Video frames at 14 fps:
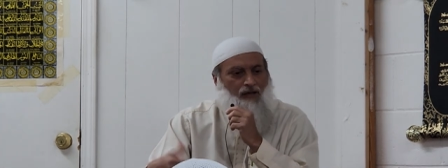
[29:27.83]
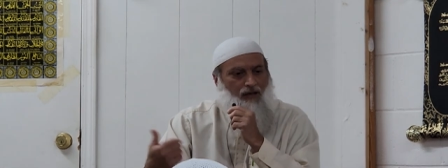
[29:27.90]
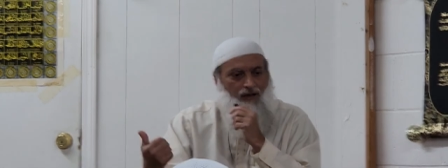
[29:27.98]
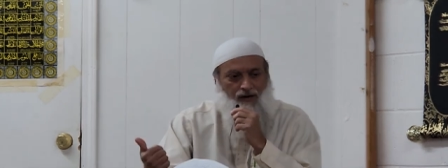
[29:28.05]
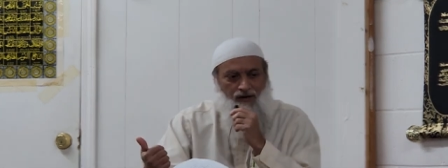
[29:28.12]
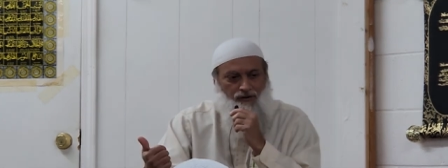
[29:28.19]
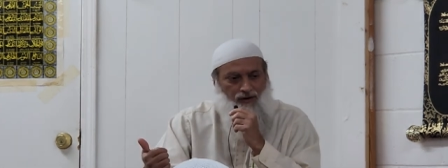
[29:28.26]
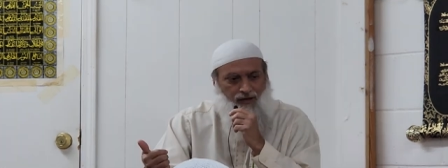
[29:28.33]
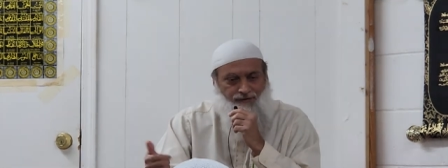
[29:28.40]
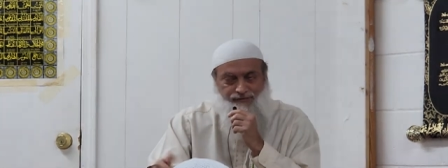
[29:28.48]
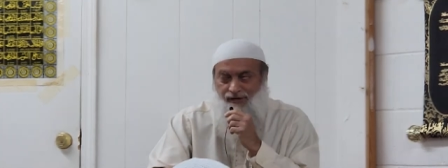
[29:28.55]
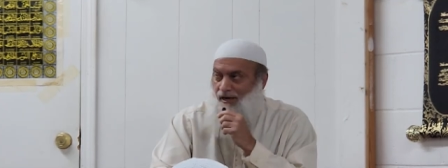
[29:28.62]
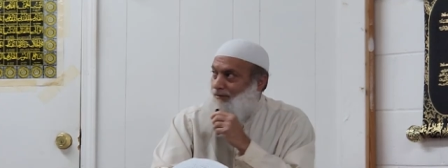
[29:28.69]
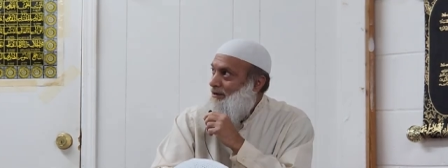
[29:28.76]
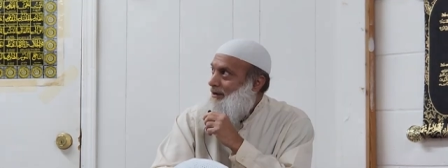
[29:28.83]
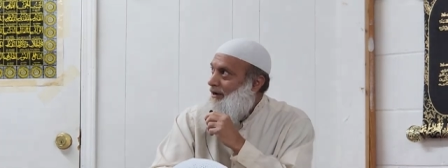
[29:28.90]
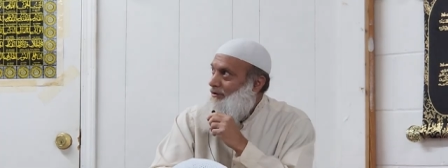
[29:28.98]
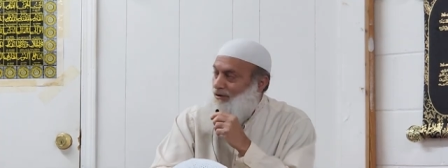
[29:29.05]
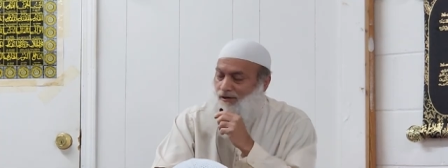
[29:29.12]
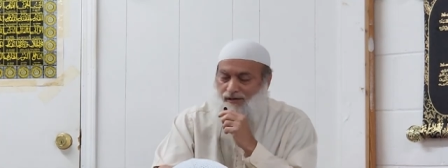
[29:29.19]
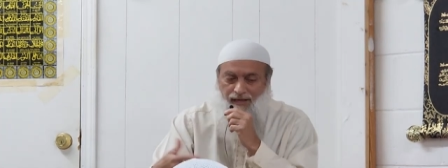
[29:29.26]
And I don't have time to
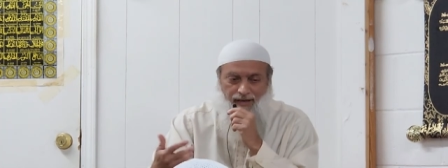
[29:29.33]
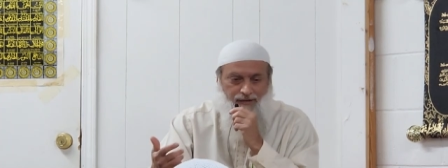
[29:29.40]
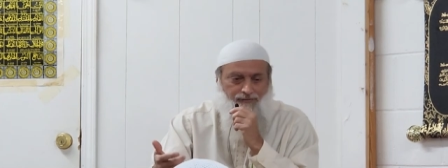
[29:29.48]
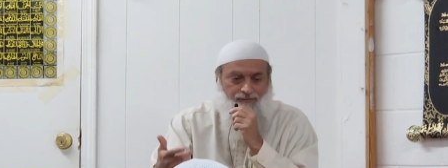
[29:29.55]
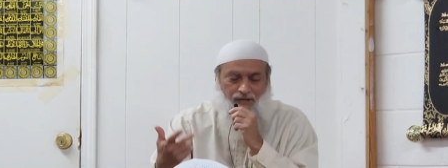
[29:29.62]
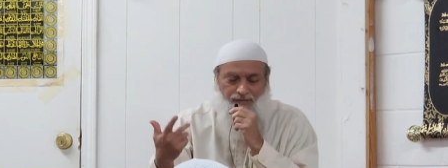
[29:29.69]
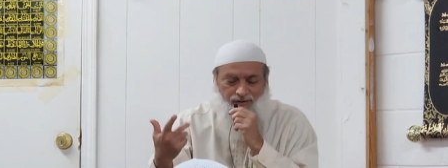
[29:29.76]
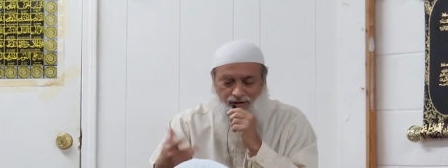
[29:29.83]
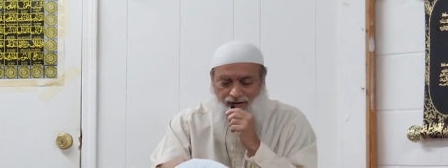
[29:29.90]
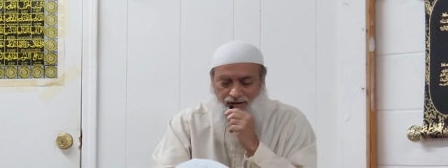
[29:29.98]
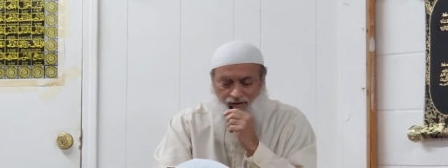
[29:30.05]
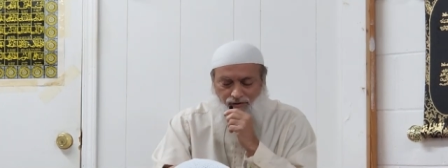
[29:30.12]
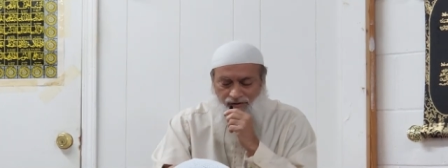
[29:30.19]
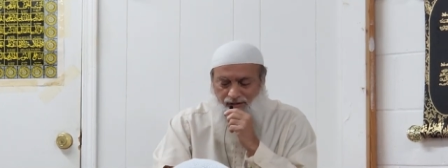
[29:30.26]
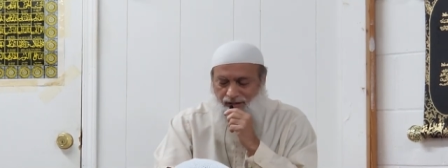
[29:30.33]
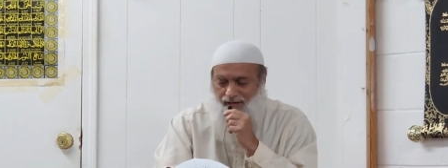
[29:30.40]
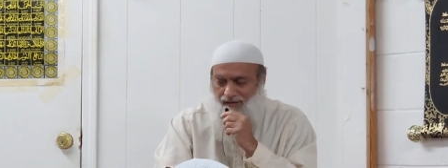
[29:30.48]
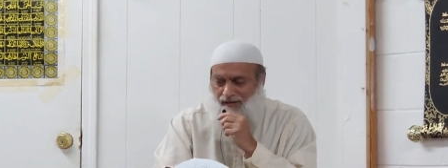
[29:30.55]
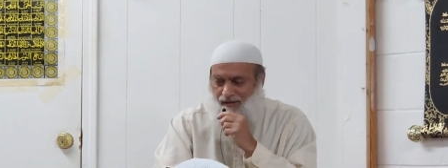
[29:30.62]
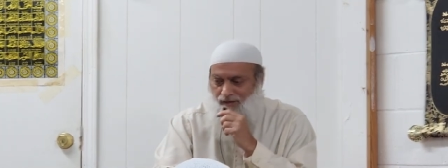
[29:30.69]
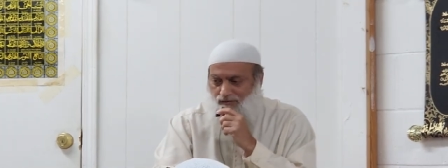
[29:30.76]
go into that. Maybe I'll go into
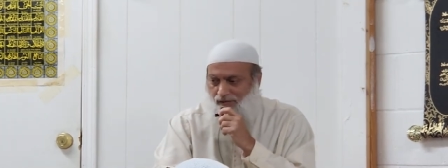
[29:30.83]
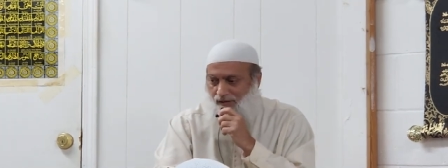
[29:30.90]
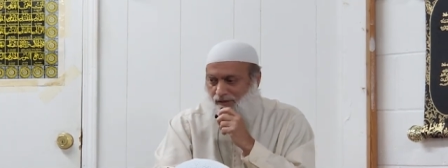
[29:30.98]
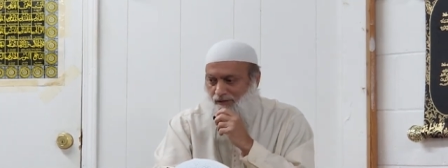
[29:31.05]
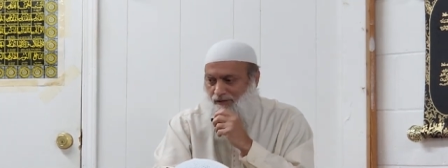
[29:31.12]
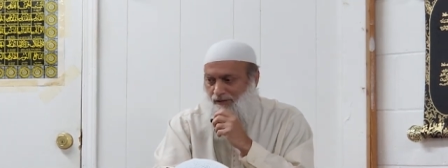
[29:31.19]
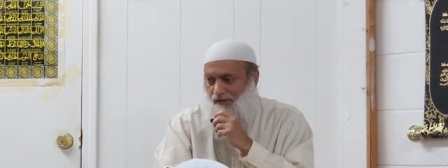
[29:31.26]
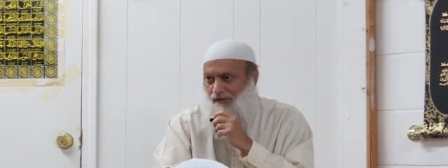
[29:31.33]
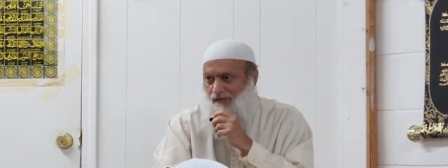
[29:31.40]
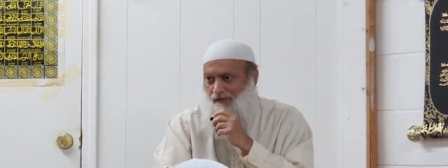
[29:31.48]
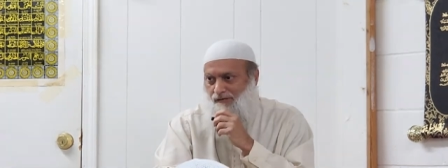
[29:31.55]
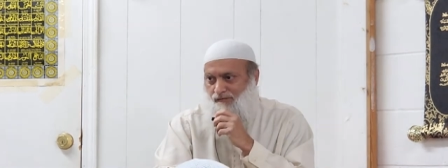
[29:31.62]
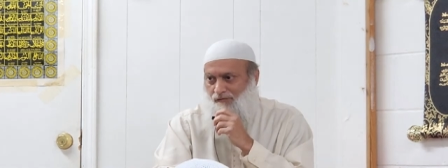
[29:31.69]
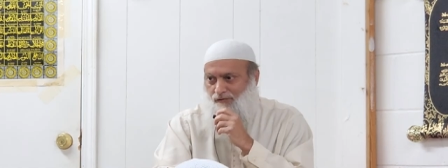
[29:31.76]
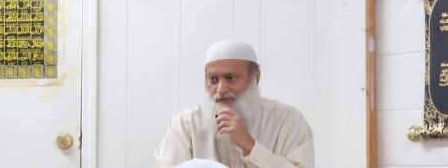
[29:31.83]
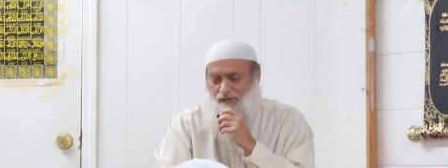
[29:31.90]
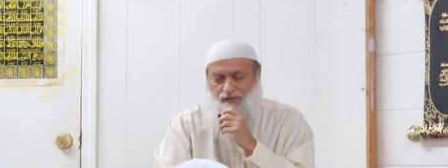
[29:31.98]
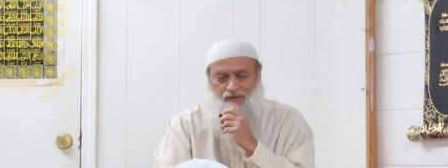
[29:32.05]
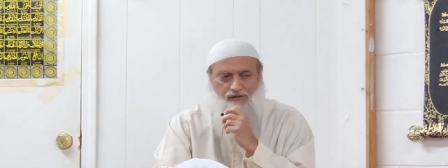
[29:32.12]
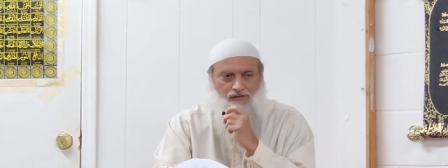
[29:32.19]
that next week, inshallah. We'll see.